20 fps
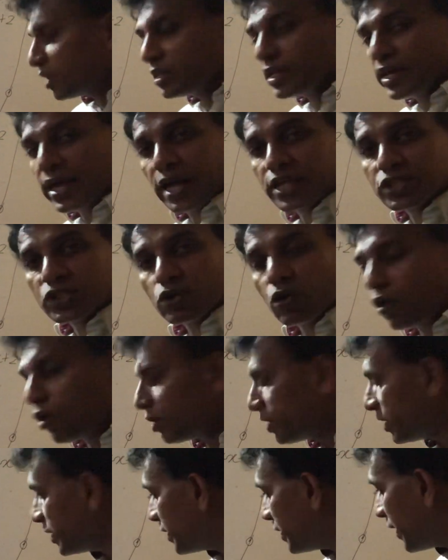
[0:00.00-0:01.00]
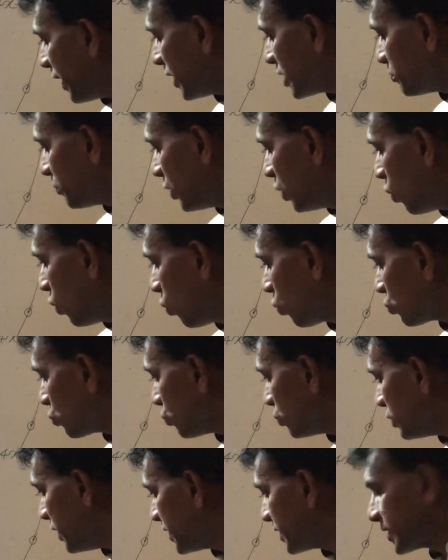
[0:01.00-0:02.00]
the x coordinates belong to
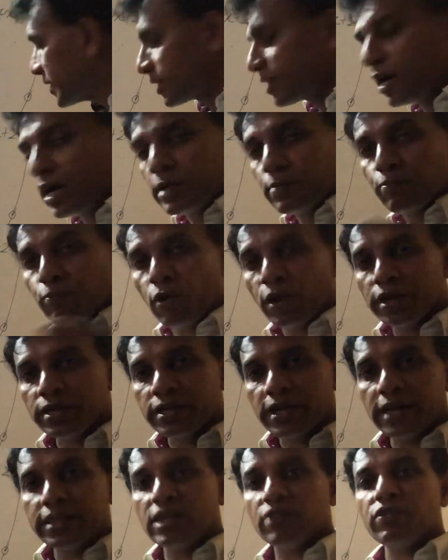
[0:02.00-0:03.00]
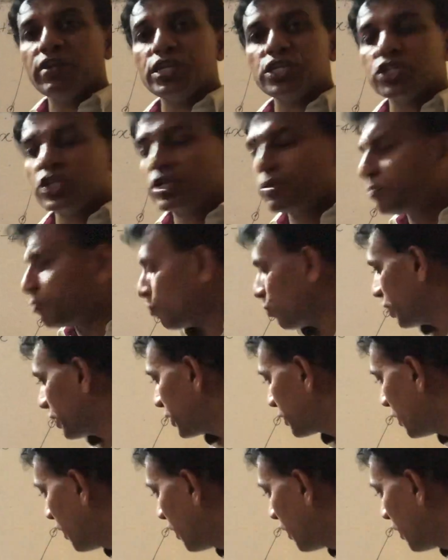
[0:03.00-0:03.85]
the start point and the finishing point.